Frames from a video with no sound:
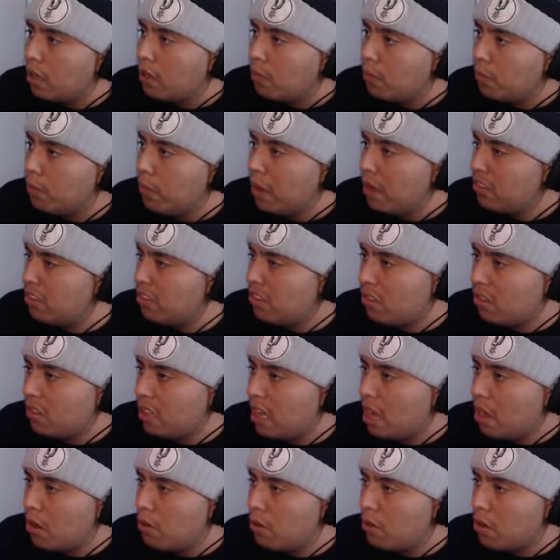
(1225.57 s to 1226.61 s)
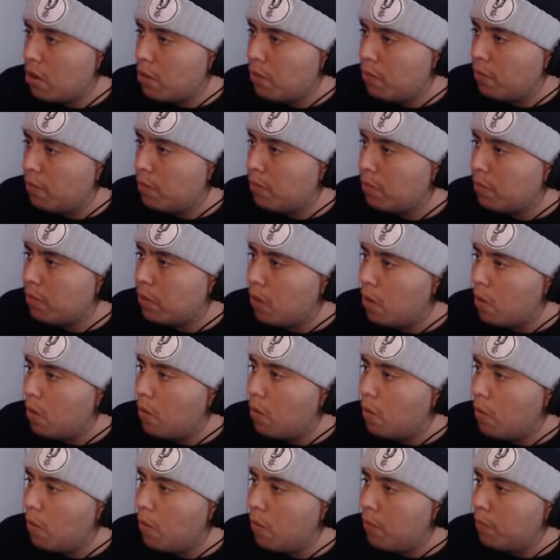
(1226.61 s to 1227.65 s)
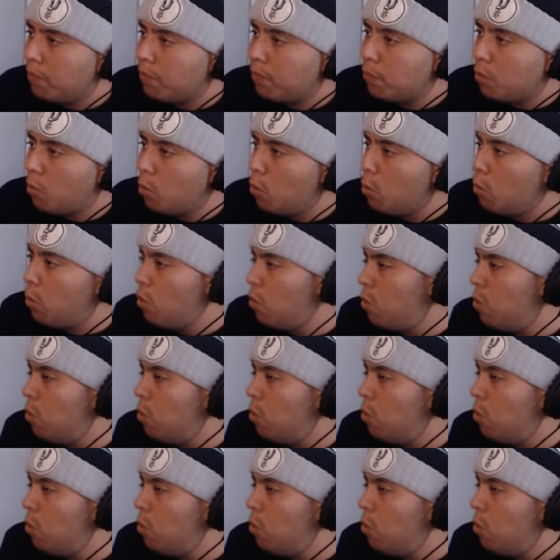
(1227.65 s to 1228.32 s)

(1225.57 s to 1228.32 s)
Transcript: Basically, I don't know. Oh,